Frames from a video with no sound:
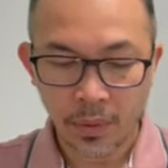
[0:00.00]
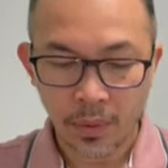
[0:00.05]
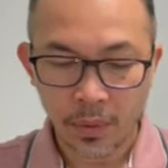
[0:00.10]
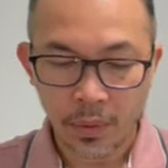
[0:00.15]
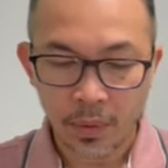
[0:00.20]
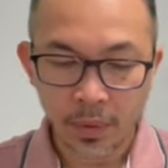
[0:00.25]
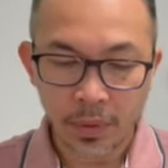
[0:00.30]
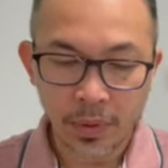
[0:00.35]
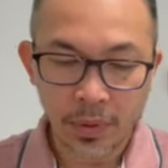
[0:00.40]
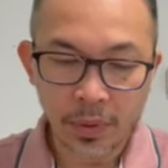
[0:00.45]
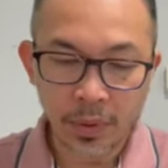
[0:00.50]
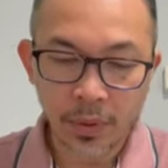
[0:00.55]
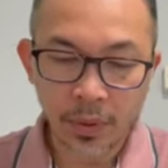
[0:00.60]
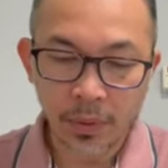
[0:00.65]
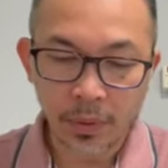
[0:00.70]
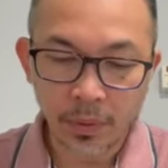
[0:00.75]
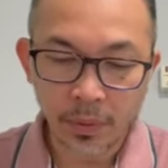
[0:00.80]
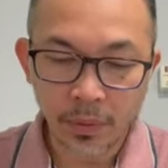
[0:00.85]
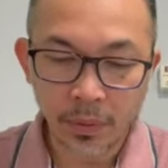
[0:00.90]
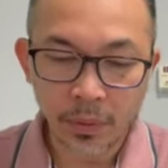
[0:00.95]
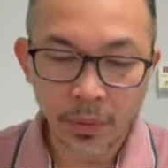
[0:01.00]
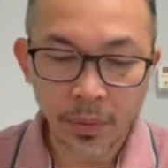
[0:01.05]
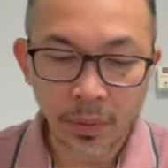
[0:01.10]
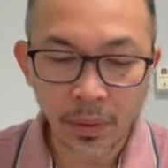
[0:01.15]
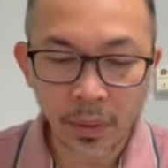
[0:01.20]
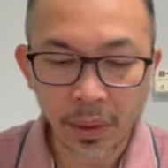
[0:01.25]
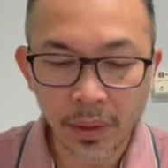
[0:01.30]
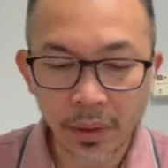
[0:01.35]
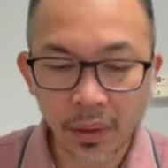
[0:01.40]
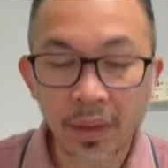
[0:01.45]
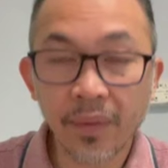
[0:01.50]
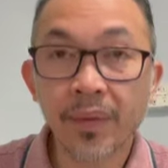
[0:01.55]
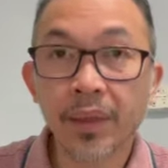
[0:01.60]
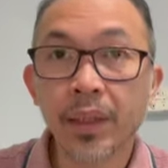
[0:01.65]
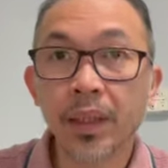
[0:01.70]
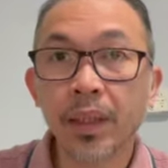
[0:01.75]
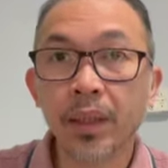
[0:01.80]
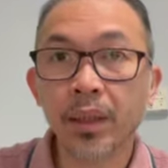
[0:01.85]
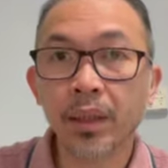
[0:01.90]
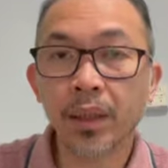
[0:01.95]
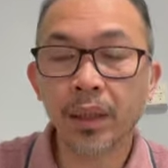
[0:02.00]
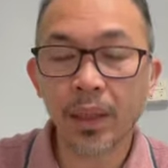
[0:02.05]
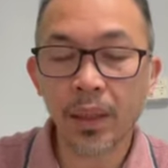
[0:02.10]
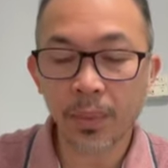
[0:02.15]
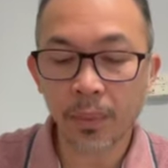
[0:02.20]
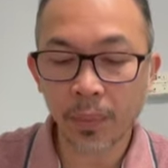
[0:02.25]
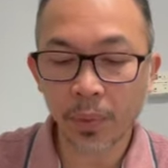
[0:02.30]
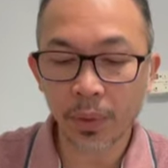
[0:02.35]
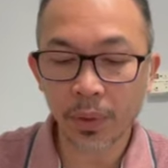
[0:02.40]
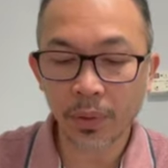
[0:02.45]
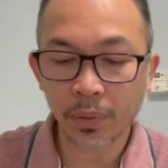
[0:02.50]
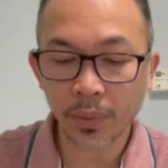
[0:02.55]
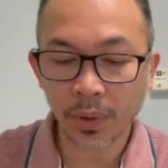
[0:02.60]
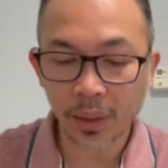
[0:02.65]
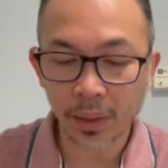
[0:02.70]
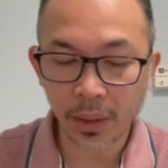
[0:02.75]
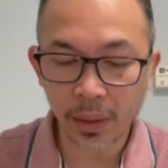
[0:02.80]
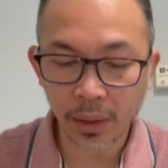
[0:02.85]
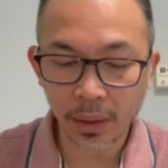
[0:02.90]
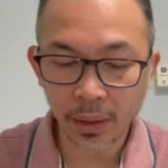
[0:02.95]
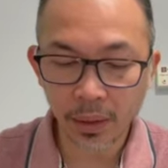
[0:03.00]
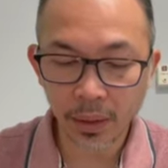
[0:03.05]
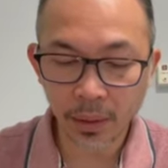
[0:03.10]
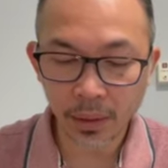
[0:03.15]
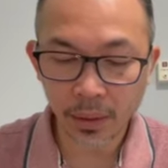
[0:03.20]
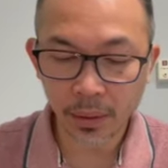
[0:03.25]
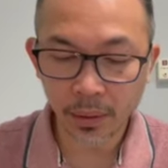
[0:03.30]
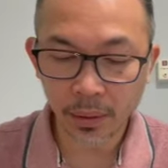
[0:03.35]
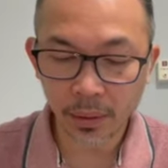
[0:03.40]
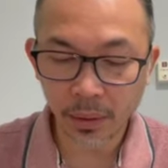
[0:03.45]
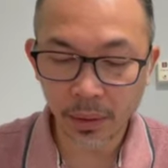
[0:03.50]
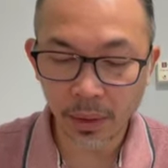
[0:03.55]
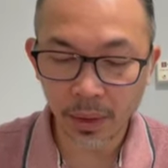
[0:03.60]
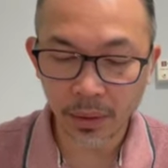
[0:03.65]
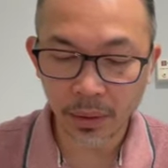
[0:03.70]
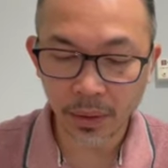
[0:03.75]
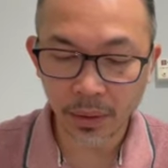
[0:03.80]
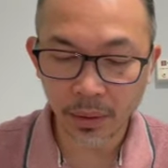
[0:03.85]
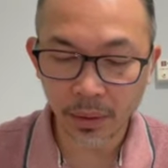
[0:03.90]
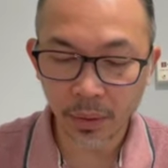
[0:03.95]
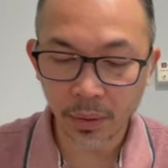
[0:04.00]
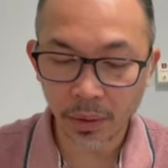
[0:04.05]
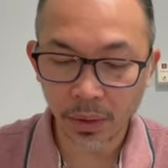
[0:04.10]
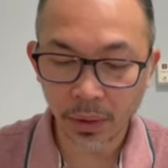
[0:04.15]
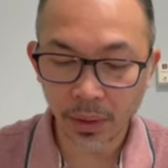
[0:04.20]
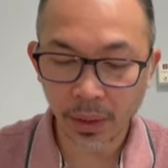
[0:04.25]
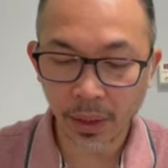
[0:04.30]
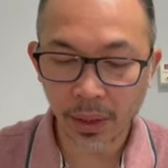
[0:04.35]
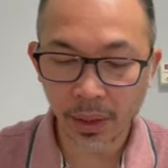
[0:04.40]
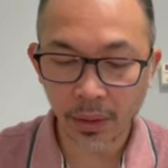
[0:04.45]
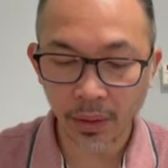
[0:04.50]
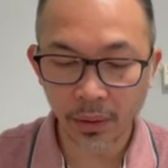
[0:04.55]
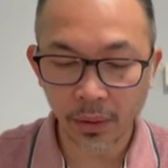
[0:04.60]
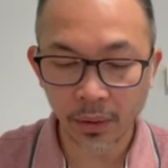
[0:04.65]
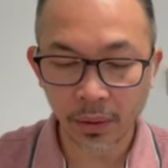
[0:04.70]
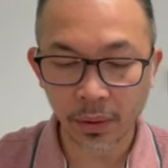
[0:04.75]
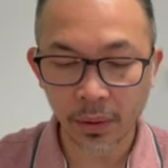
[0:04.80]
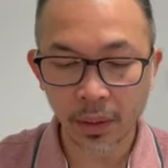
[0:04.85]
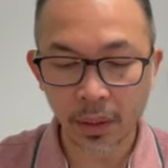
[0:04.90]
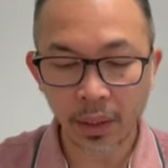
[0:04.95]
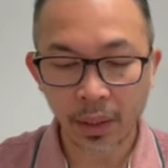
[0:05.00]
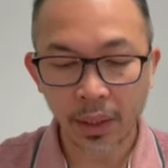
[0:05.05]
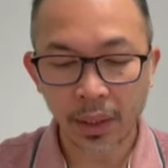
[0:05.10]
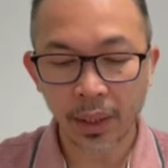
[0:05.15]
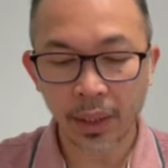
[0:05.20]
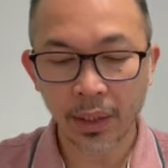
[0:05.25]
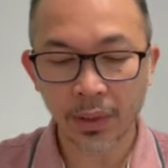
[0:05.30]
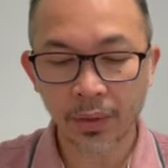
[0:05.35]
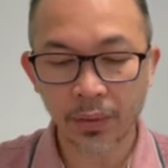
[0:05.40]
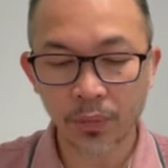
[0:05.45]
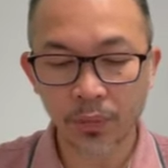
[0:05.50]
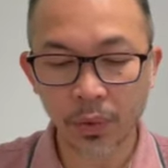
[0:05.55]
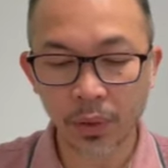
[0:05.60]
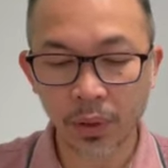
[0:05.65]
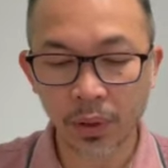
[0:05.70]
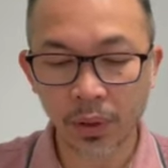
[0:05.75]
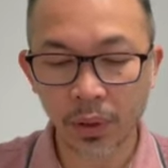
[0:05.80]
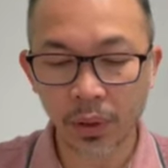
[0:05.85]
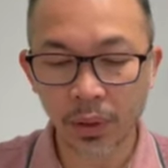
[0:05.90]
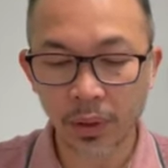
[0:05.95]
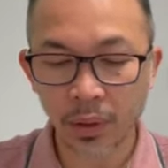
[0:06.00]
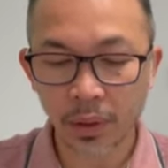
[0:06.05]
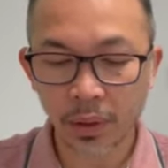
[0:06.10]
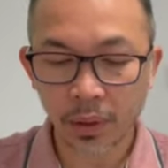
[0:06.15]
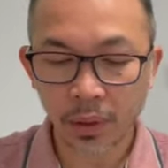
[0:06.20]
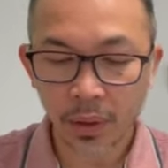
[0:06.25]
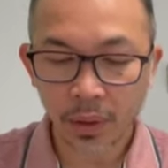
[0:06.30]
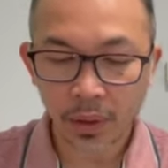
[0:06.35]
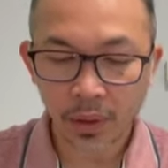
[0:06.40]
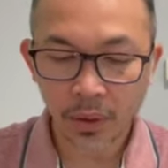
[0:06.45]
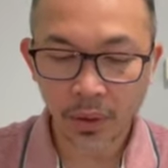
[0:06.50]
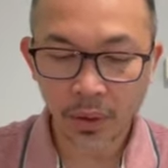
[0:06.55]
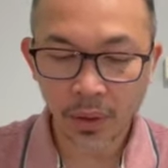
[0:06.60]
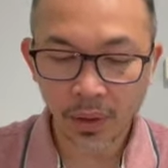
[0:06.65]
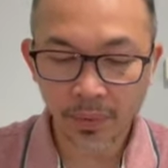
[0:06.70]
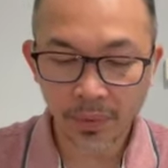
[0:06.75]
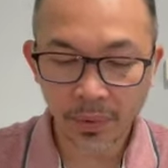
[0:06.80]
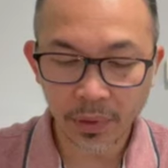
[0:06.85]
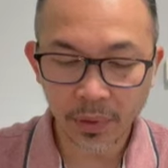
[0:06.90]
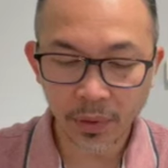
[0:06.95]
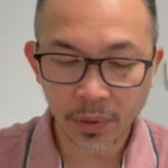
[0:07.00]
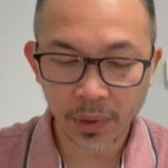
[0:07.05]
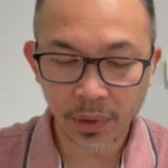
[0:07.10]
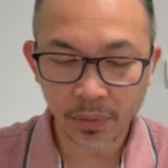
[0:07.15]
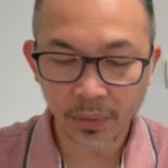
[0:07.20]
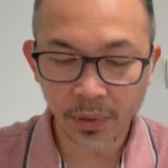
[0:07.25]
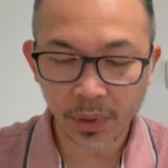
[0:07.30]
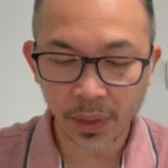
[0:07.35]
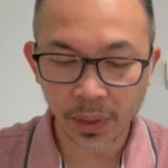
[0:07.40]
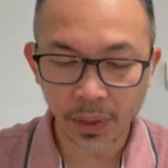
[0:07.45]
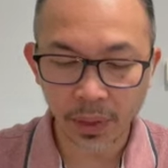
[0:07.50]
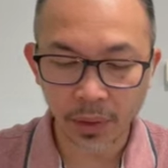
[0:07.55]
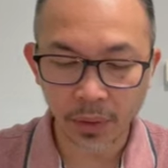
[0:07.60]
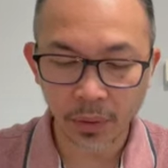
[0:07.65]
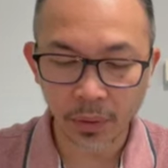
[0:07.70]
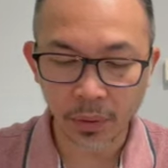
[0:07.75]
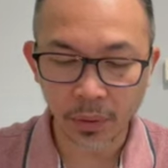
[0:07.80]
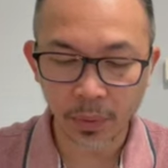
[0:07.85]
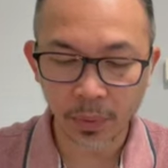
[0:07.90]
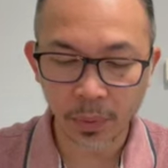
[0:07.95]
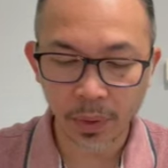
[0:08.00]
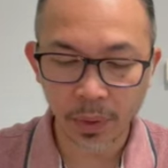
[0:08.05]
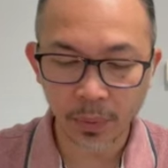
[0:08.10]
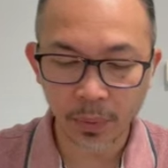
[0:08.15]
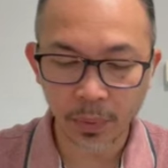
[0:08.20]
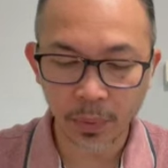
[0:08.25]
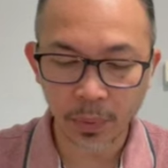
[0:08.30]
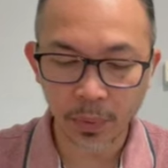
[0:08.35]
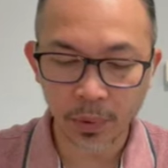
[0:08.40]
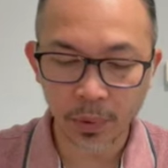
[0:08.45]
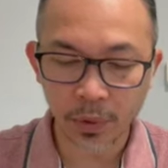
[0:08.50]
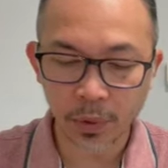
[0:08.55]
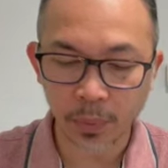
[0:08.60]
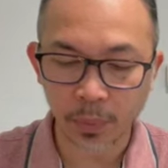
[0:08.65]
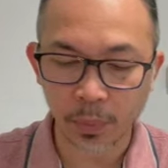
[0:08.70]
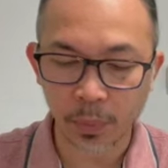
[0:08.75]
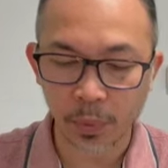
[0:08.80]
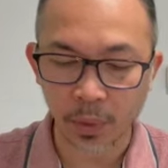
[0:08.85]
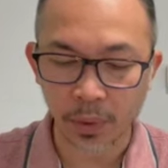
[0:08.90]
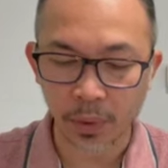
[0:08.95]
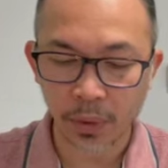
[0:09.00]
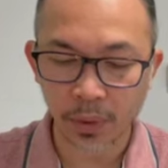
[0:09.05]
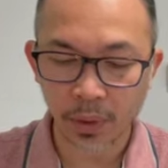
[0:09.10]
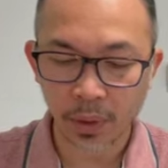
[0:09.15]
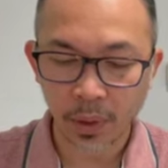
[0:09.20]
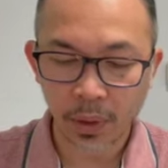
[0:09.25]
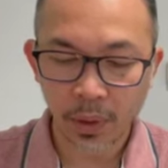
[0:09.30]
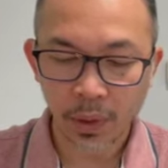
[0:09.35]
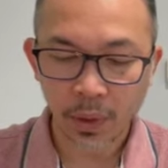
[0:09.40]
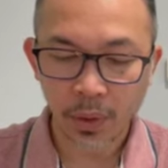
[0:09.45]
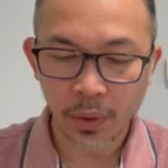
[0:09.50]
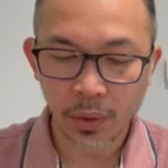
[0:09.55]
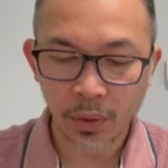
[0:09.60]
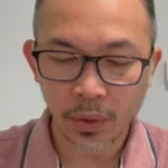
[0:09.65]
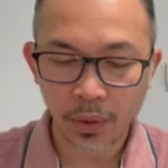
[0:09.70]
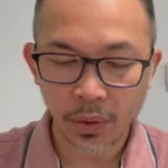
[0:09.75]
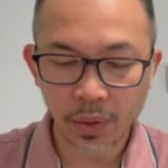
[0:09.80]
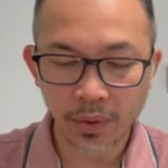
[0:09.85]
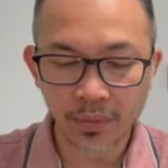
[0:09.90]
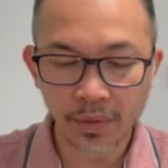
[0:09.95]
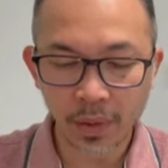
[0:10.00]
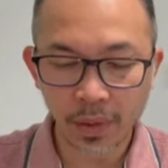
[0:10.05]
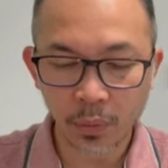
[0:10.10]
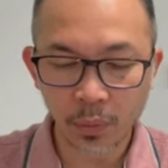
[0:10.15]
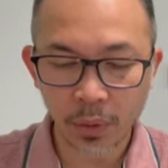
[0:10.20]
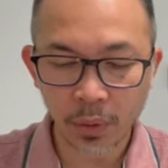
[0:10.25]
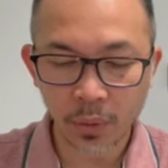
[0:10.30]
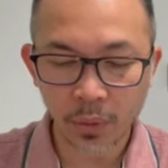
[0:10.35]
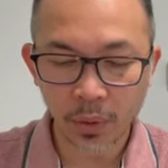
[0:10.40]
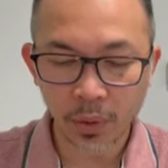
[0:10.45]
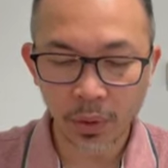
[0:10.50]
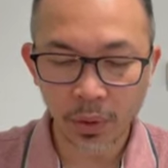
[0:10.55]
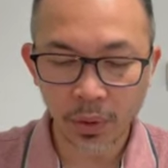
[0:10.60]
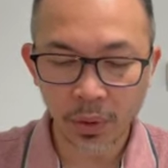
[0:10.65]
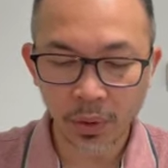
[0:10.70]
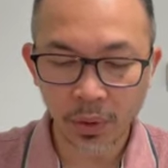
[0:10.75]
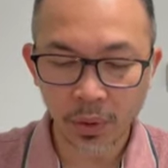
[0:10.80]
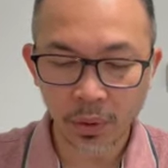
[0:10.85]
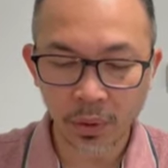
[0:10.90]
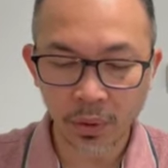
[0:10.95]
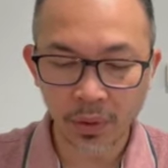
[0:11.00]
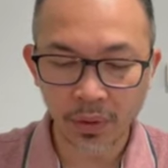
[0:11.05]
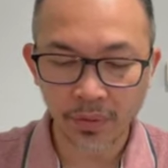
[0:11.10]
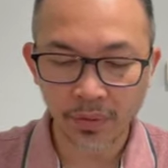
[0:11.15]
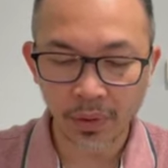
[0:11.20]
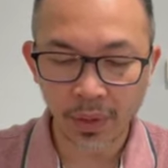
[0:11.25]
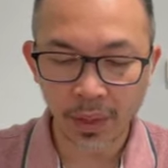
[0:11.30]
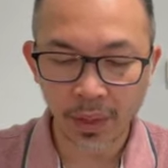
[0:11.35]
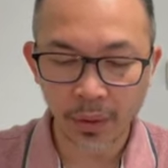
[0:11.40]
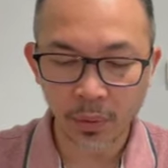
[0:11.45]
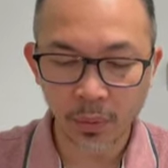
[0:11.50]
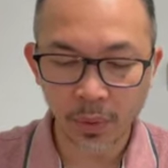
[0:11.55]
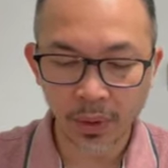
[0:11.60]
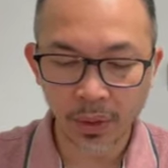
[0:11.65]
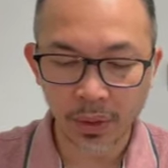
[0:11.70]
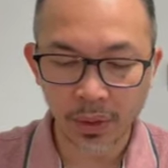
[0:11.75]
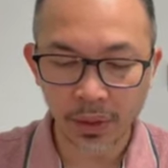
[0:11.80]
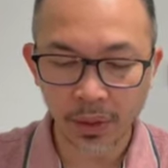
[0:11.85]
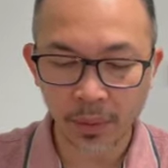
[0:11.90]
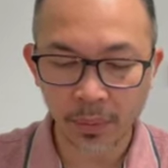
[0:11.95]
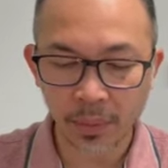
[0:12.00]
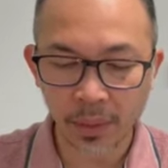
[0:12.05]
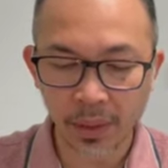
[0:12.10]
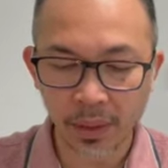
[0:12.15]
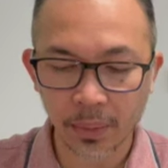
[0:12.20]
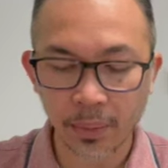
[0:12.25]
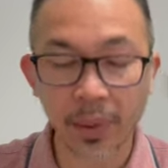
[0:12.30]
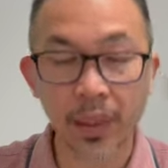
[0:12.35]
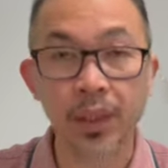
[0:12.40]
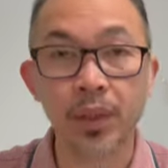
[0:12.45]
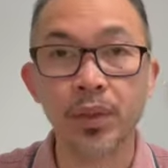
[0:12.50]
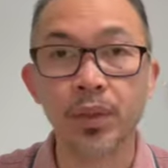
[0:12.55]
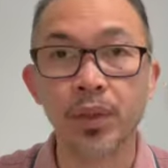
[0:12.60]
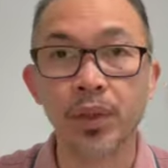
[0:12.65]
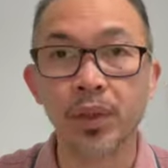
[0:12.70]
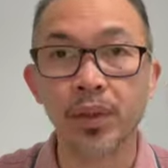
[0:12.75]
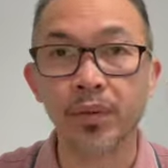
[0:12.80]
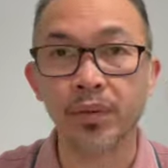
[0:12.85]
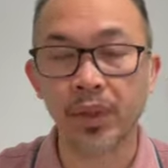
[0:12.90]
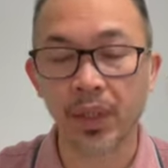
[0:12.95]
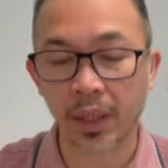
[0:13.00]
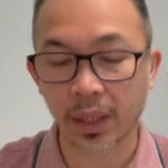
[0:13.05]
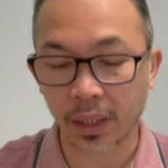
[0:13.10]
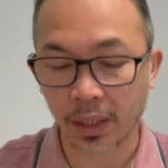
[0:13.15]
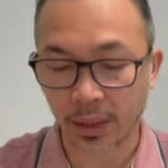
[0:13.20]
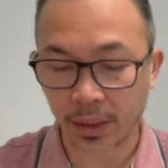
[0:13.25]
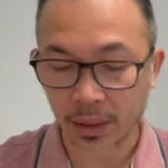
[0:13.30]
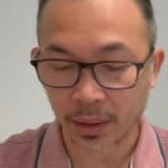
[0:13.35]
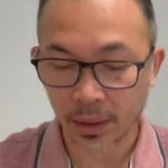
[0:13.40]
So activity 3.1a, as a social care or health worker, you have a duty of care to all people you support. Use the following words to define what is meant by duty of care.